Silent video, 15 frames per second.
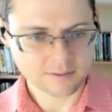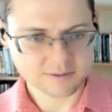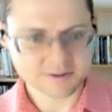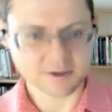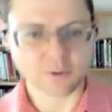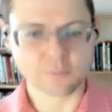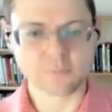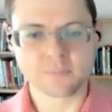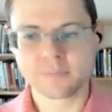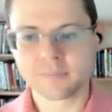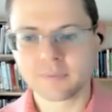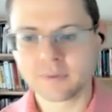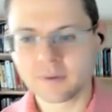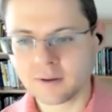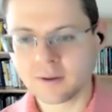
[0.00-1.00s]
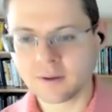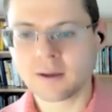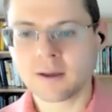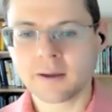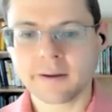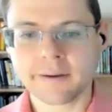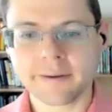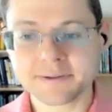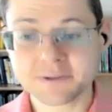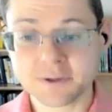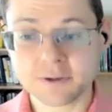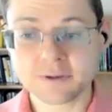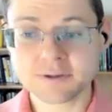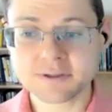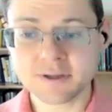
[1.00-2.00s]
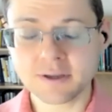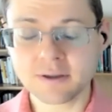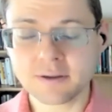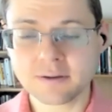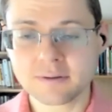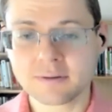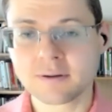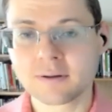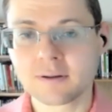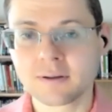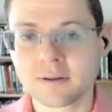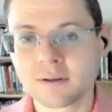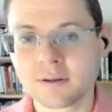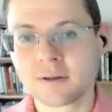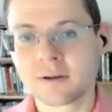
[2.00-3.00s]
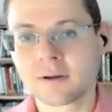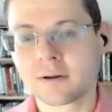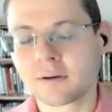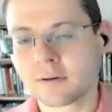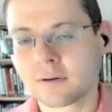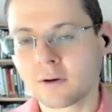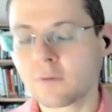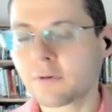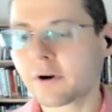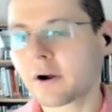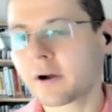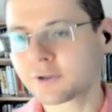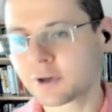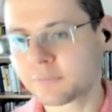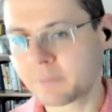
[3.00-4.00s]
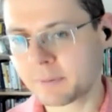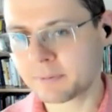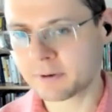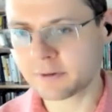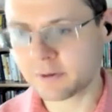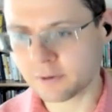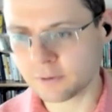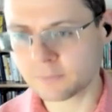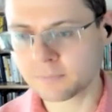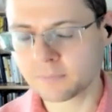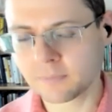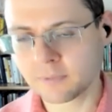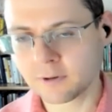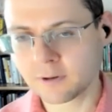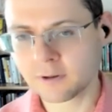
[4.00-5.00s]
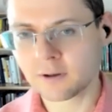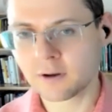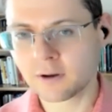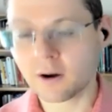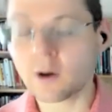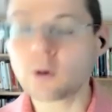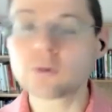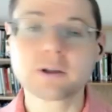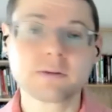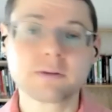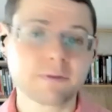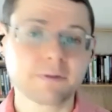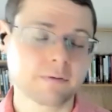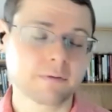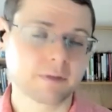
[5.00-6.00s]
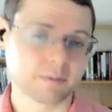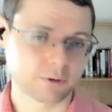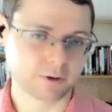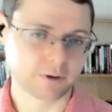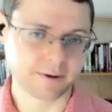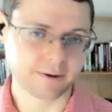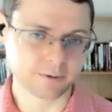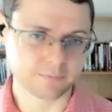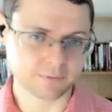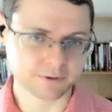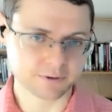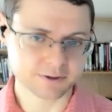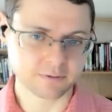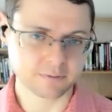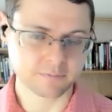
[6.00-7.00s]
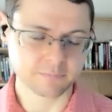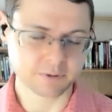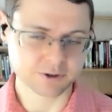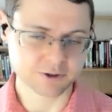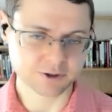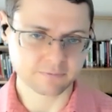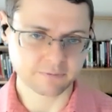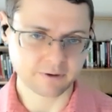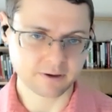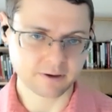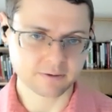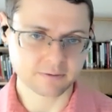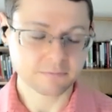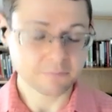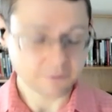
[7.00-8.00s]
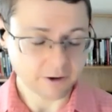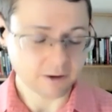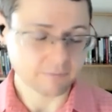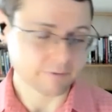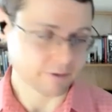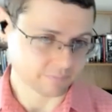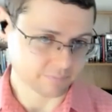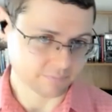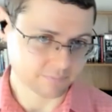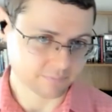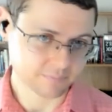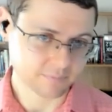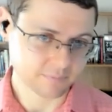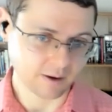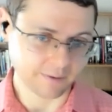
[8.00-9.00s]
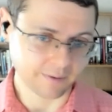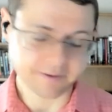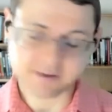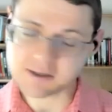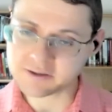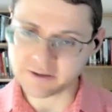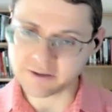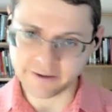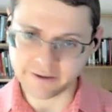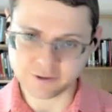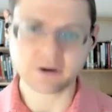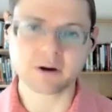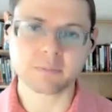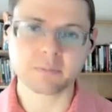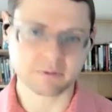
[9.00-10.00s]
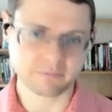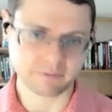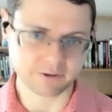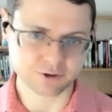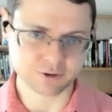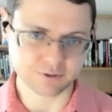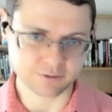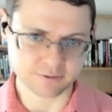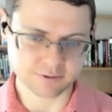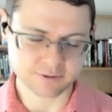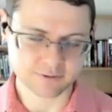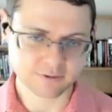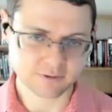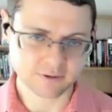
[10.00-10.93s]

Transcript: So as you can see, over 100 people in the room, only three of them would hire University of Michigan fan, three of them. And this is HR professionals.